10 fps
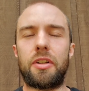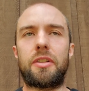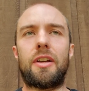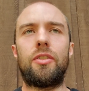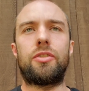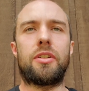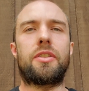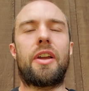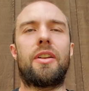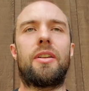intelligence
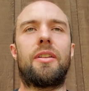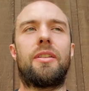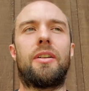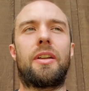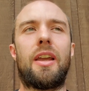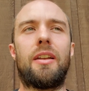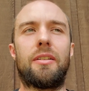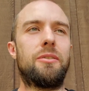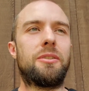that, again,